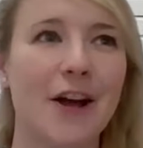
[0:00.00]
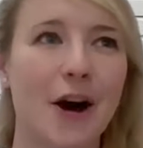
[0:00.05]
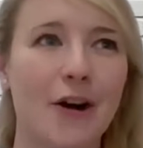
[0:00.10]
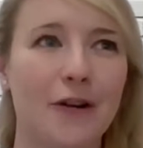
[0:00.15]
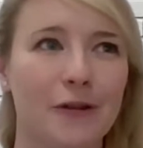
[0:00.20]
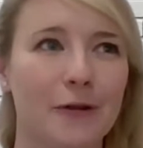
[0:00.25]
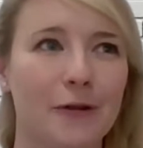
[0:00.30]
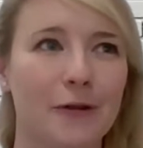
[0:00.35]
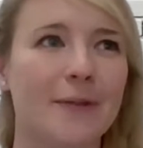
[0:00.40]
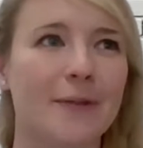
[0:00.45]

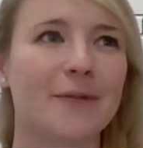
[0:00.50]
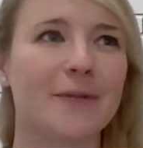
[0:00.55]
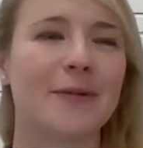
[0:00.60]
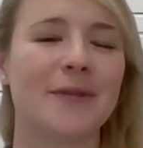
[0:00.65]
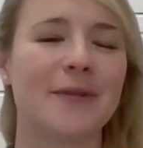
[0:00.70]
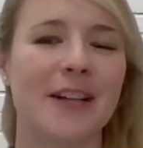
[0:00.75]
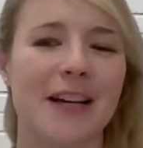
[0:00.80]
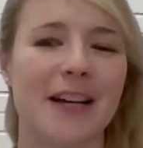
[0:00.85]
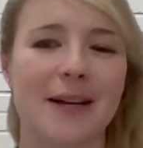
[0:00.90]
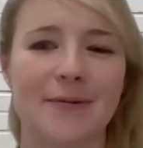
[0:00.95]
overwhelmed
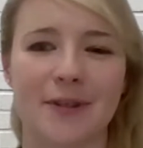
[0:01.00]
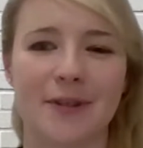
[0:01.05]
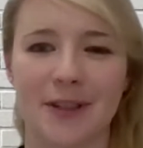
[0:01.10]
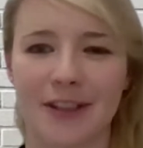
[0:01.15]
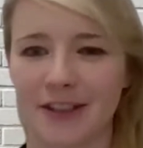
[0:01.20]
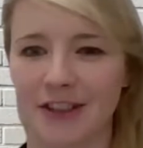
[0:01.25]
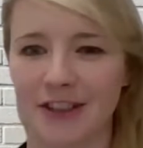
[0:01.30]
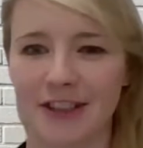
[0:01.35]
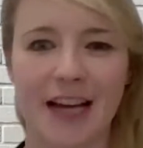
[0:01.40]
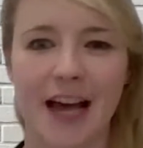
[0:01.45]
sometimes,
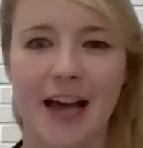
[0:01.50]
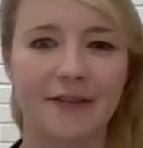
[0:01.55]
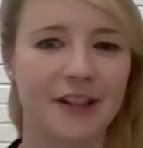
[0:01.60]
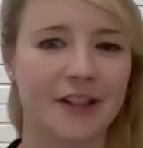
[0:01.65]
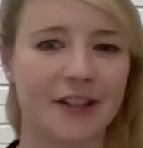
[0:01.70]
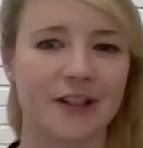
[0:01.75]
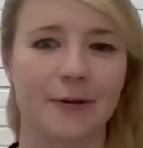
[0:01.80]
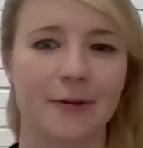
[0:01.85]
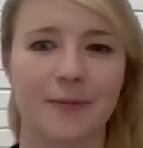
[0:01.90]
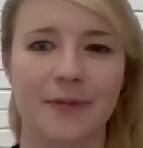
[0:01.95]
and just having
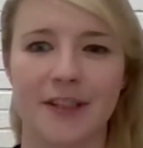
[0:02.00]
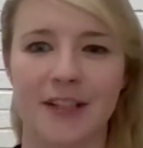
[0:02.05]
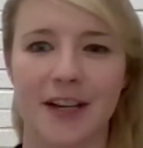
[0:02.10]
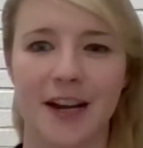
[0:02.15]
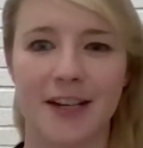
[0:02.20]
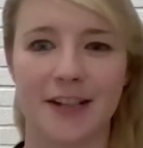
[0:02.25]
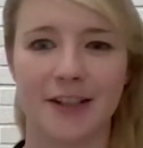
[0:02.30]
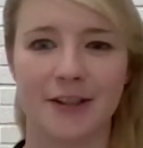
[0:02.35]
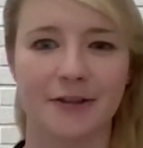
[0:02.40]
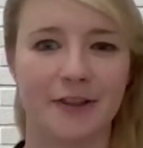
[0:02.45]
someone
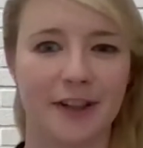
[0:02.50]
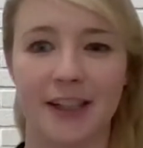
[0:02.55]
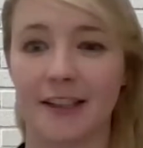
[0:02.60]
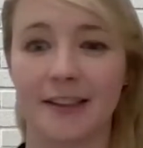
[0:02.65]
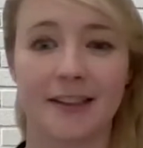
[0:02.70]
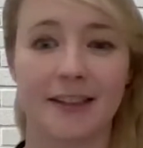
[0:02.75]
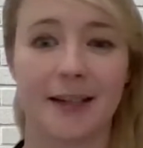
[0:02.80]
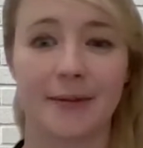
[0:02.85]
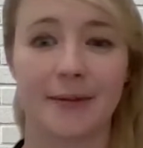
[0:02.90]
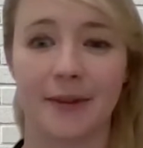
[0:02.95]
beside you feeling the
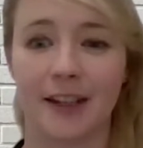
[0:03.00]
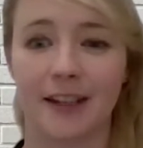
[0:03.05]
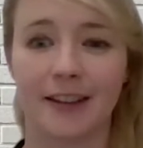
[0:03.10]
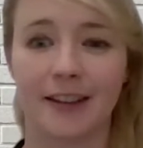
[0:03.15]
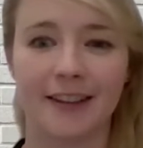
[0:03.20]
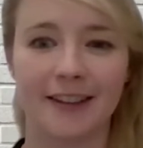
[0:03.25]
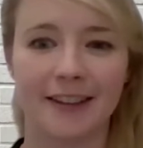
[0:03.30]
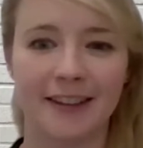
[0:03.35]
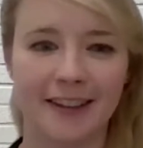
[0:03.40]
same thing,